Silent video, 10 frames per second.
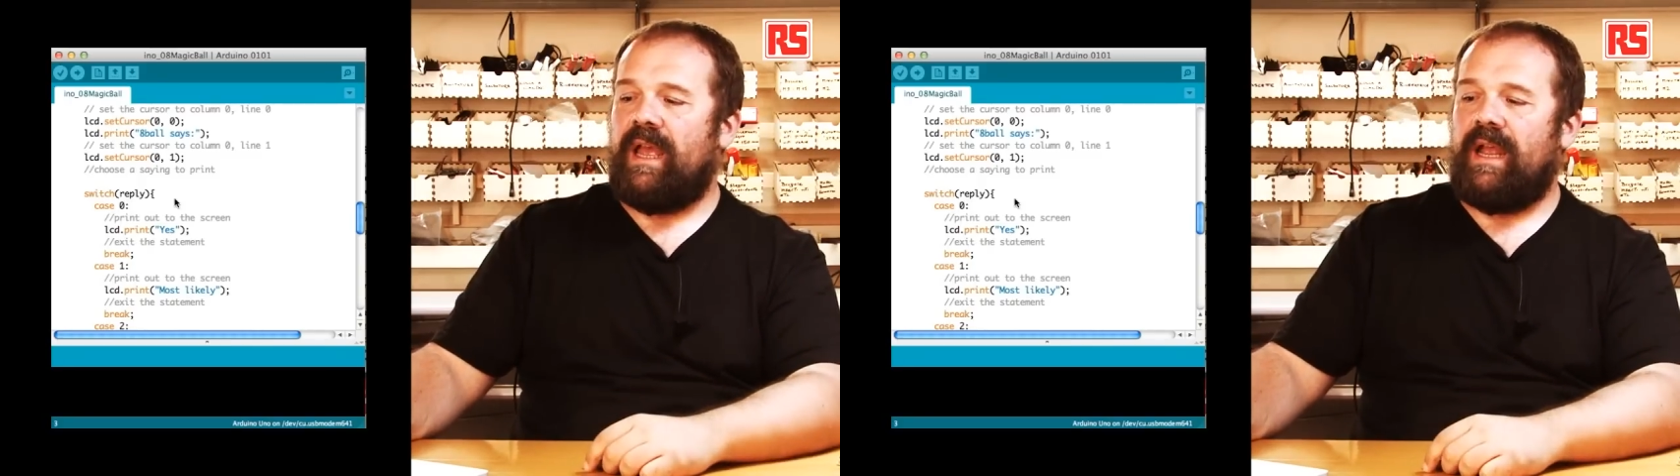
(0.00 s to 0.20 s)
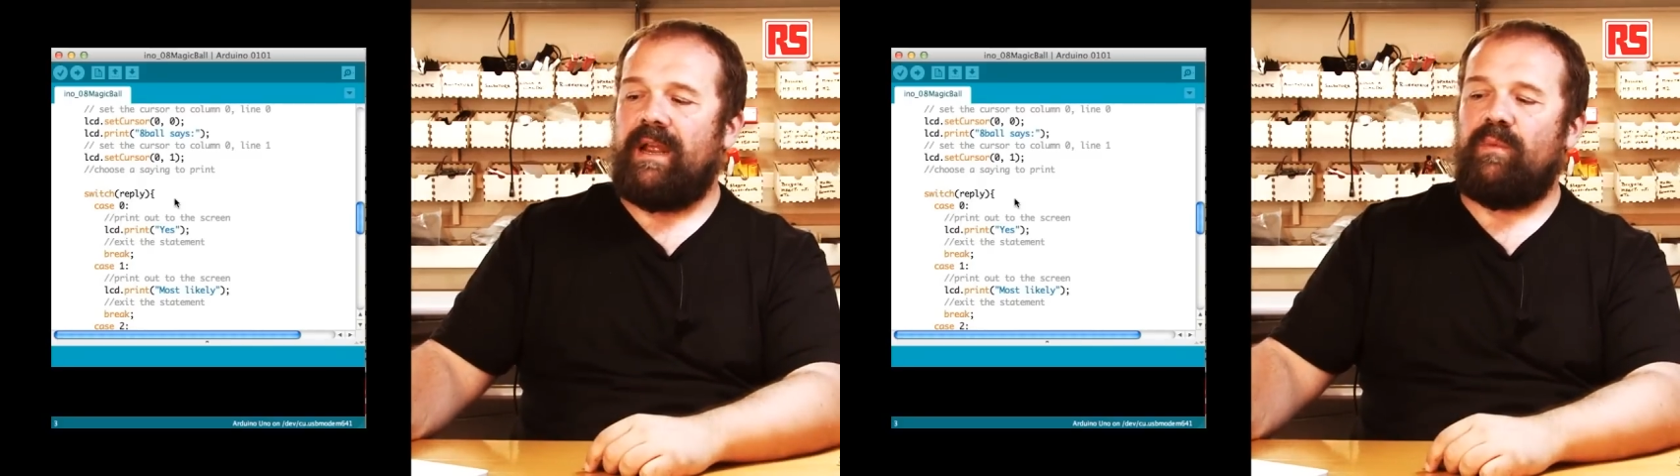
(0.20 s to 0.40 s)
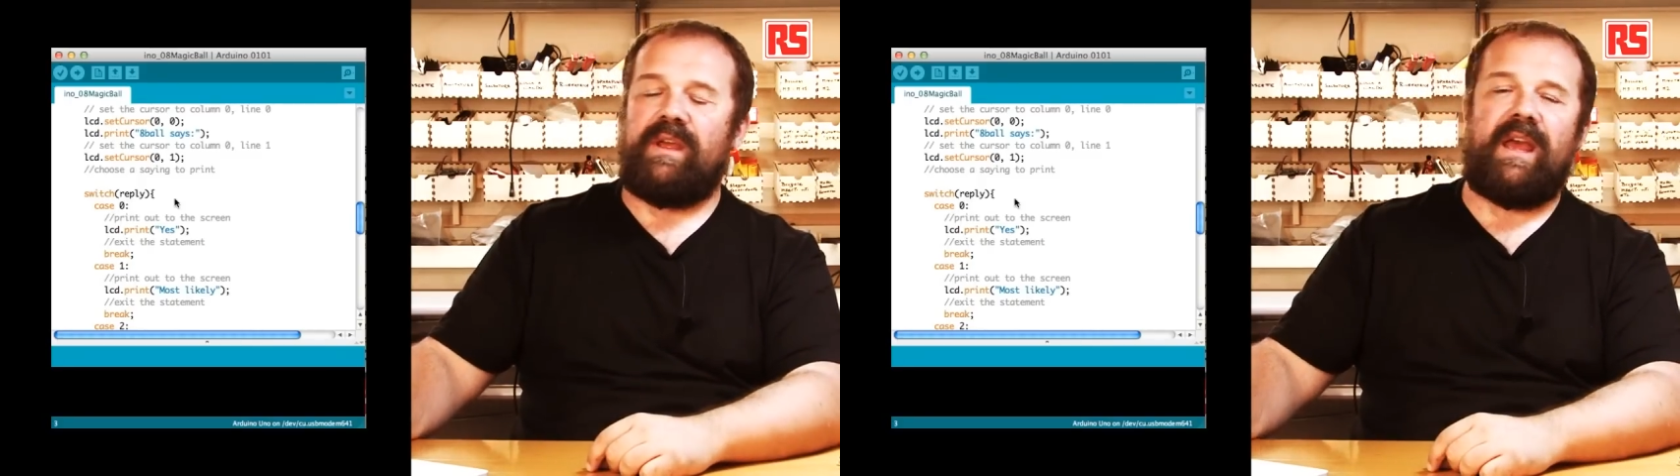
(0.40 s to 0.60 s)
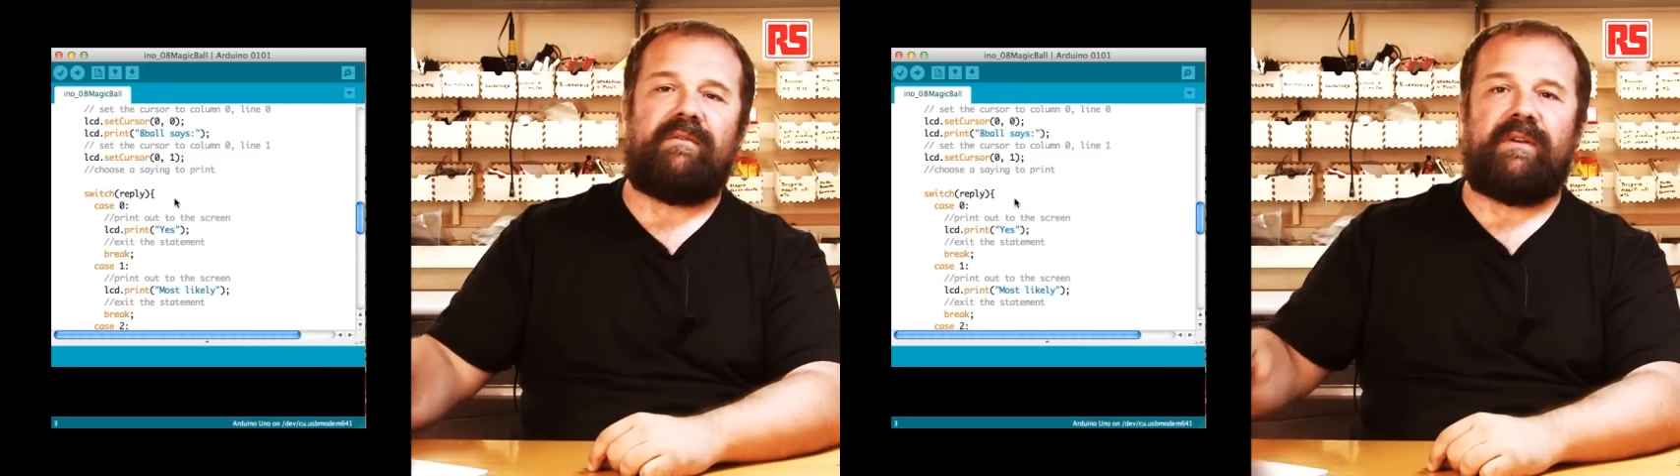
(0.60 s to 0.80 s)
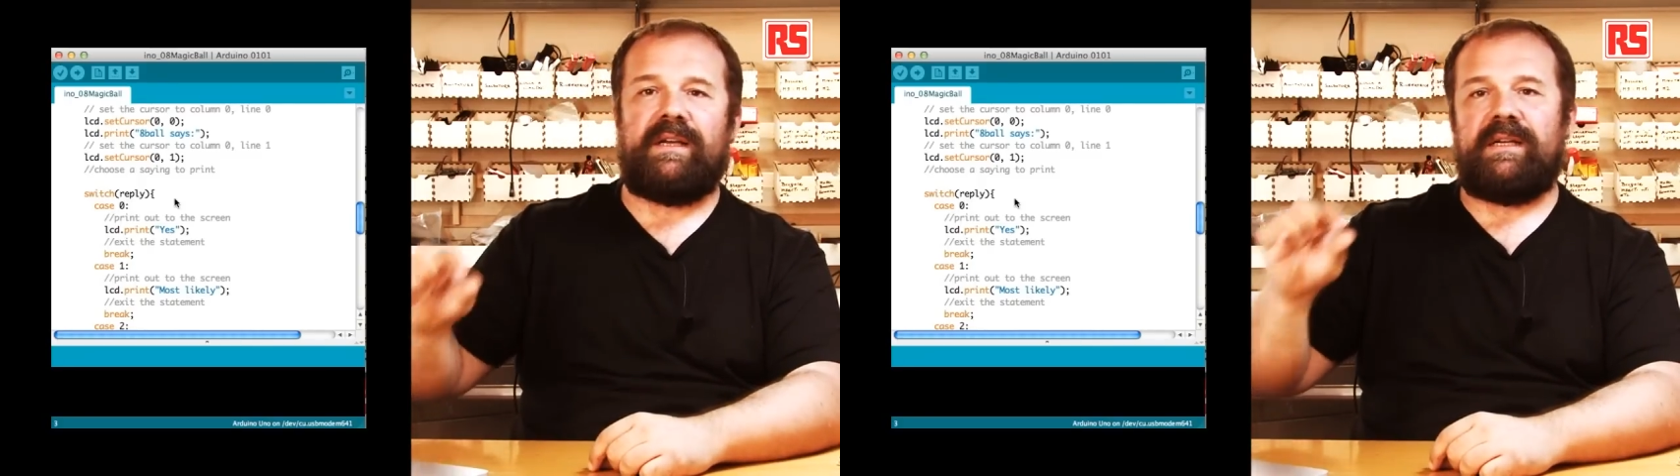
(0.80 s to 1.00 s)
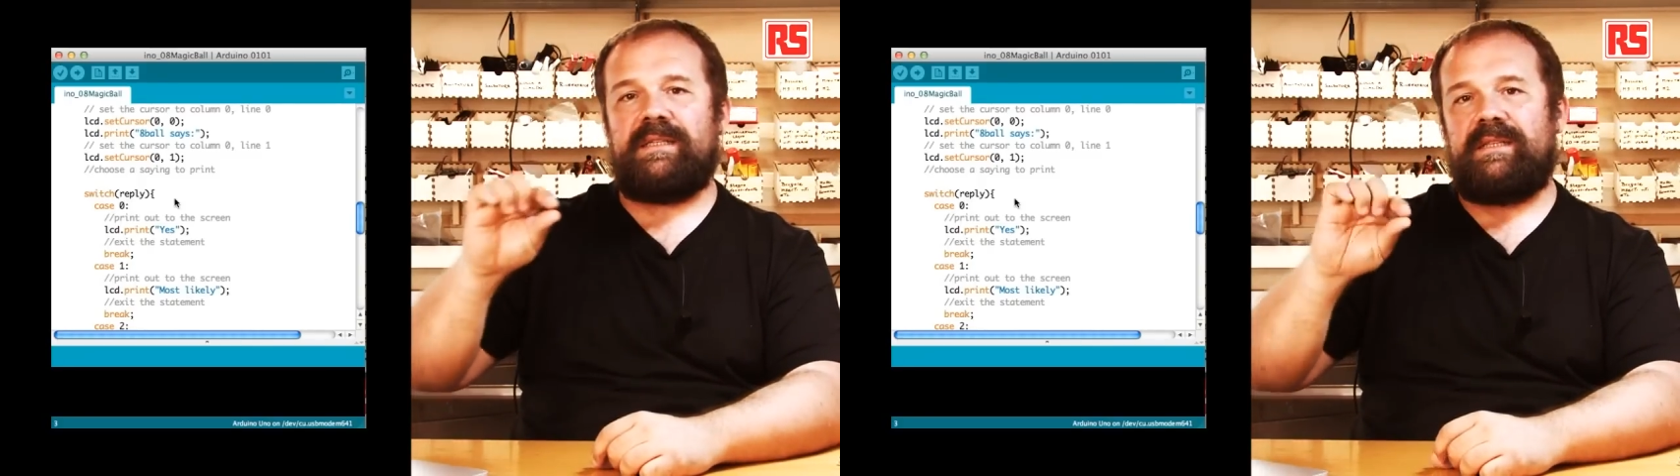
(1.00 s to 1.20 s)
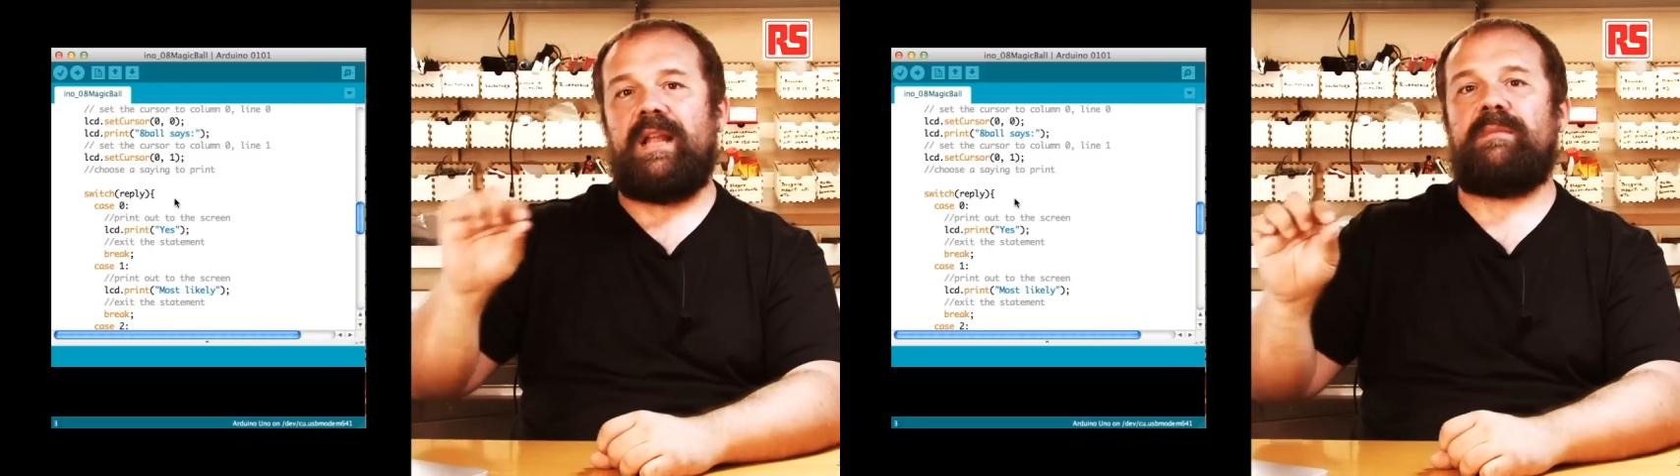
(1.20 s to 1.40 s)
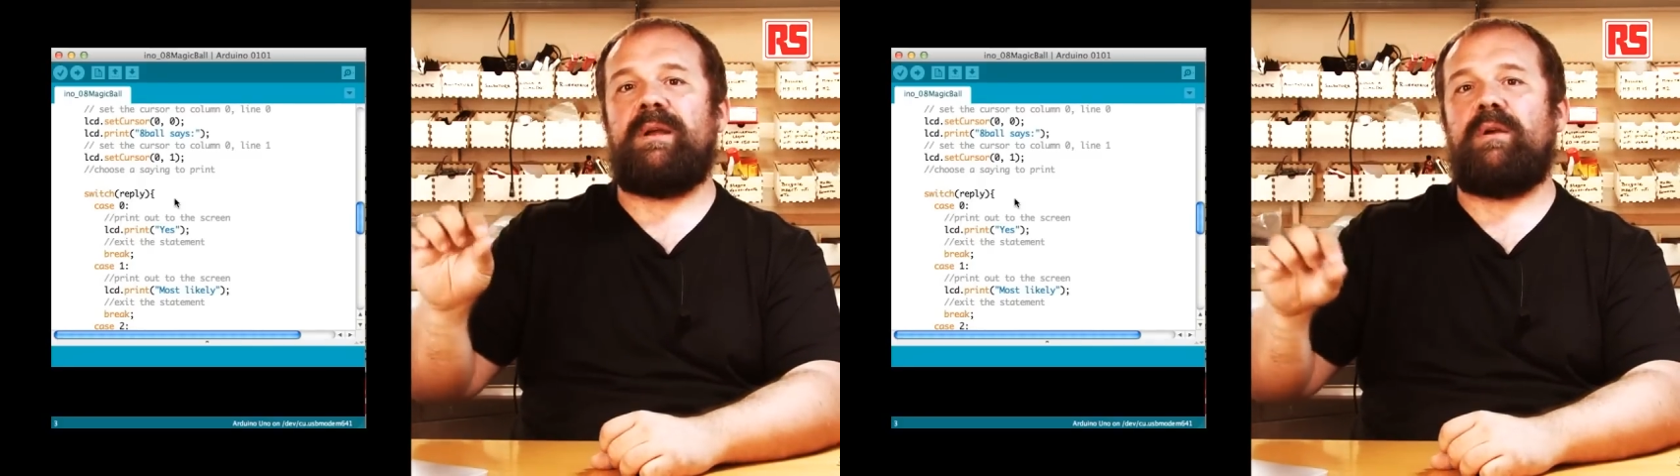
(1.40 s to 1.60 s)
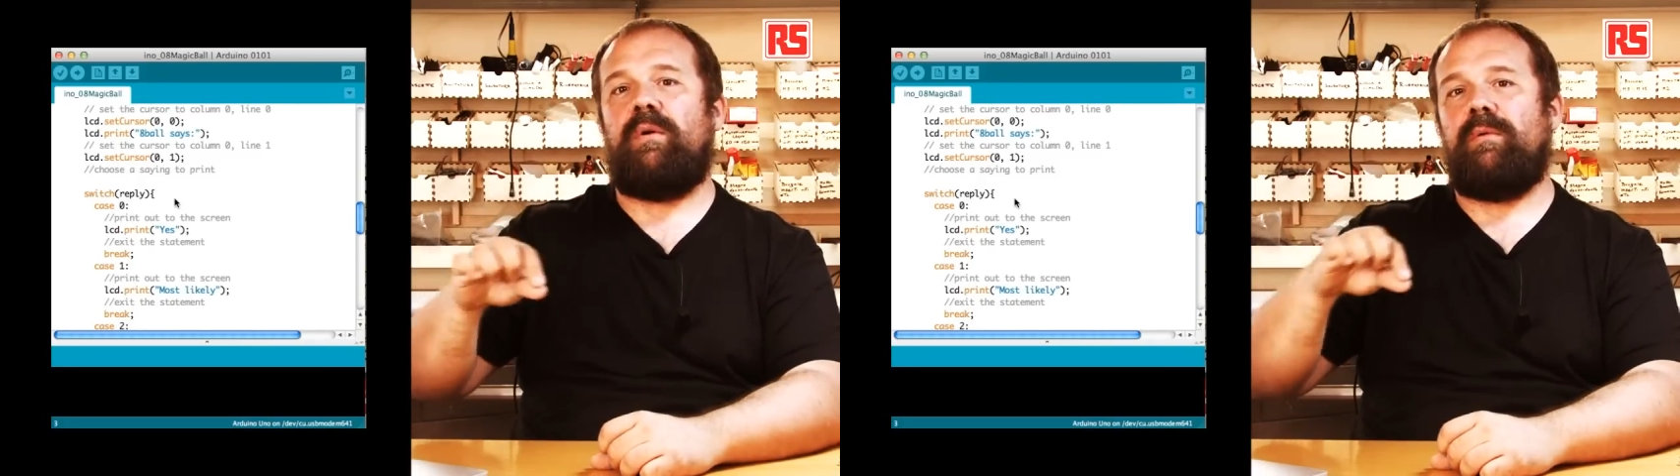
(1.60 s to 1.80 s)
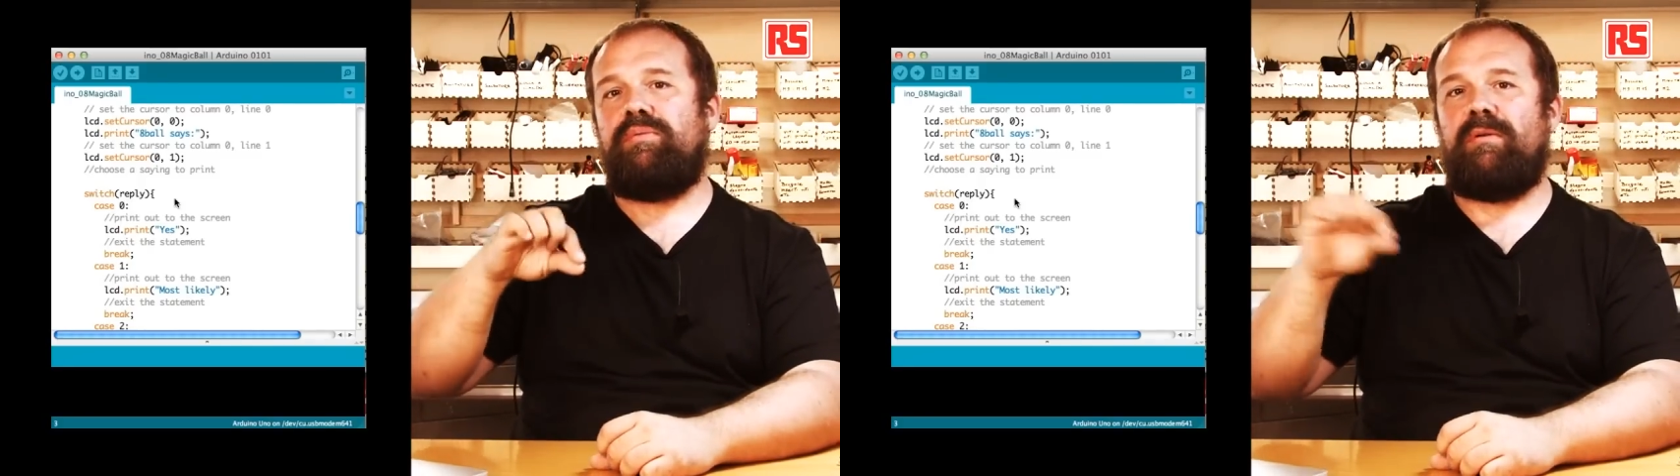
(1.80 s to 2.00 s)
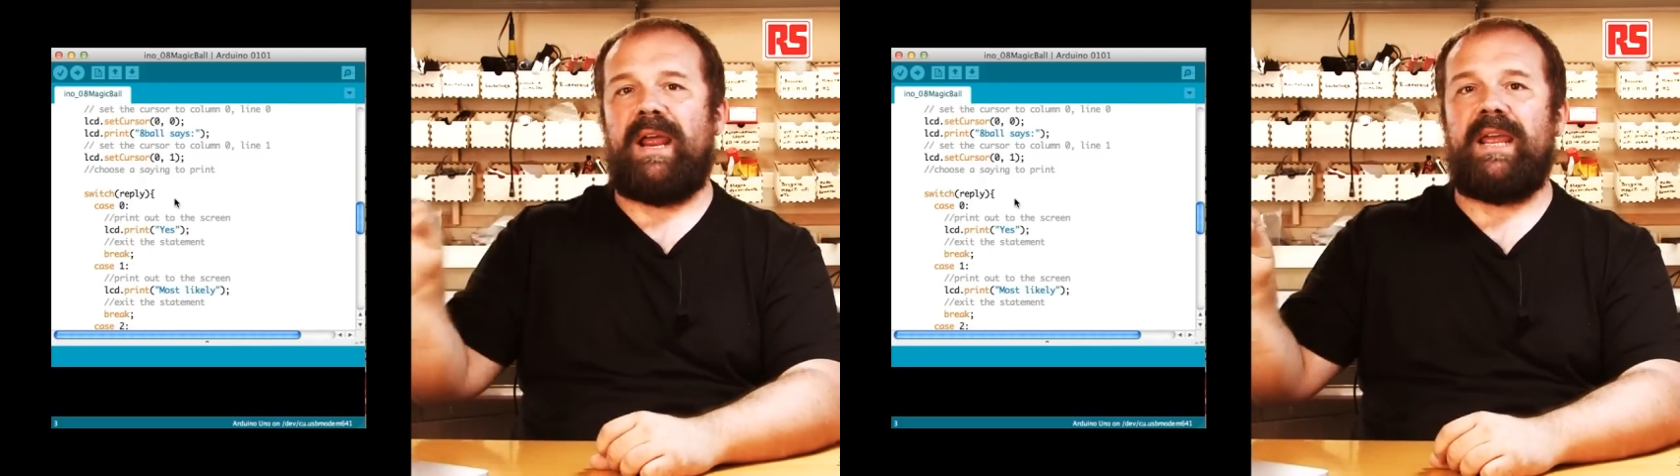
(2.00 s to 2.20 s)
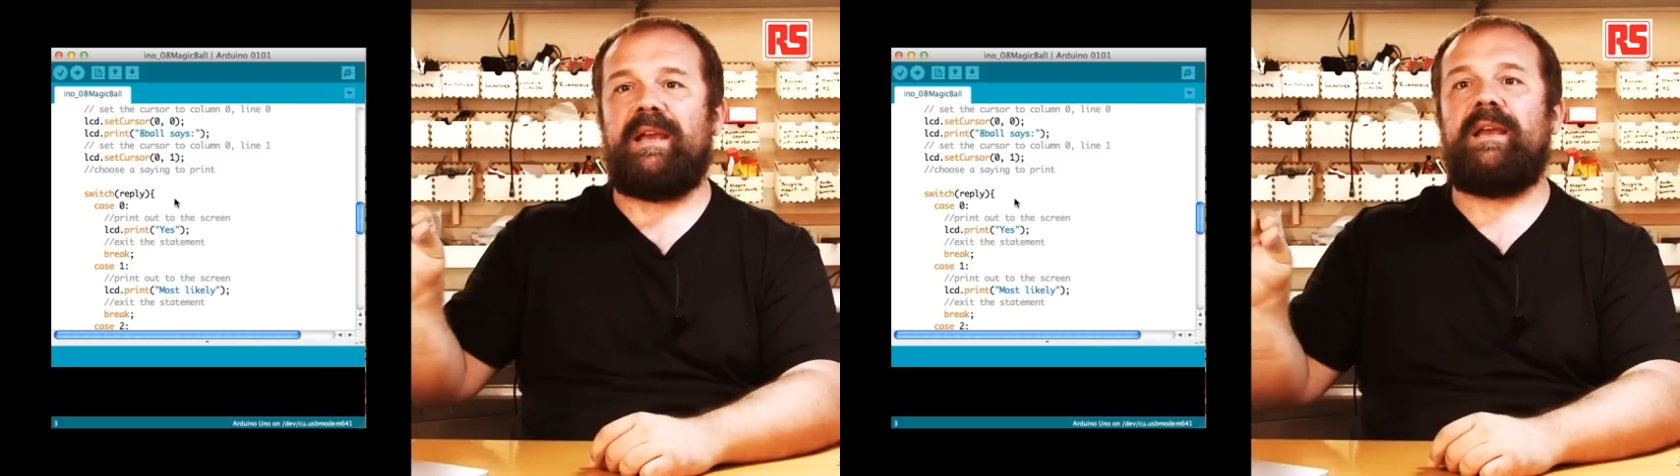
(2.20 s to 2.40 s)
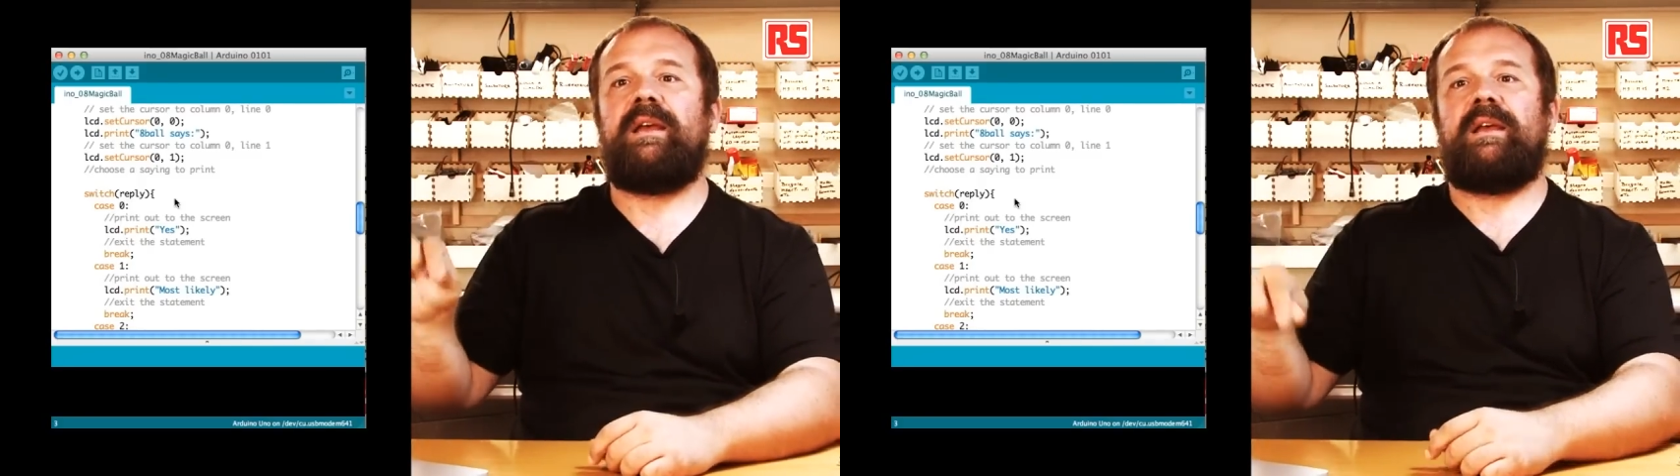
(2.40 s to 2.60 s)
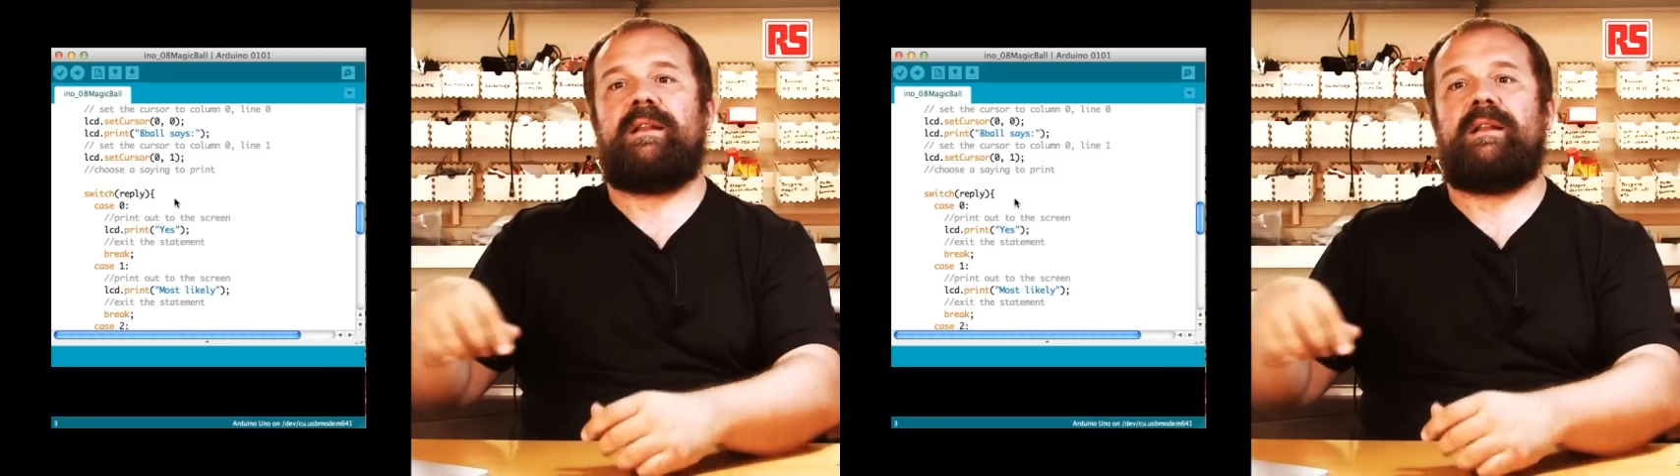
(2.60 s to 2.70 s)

And then we have a statement called break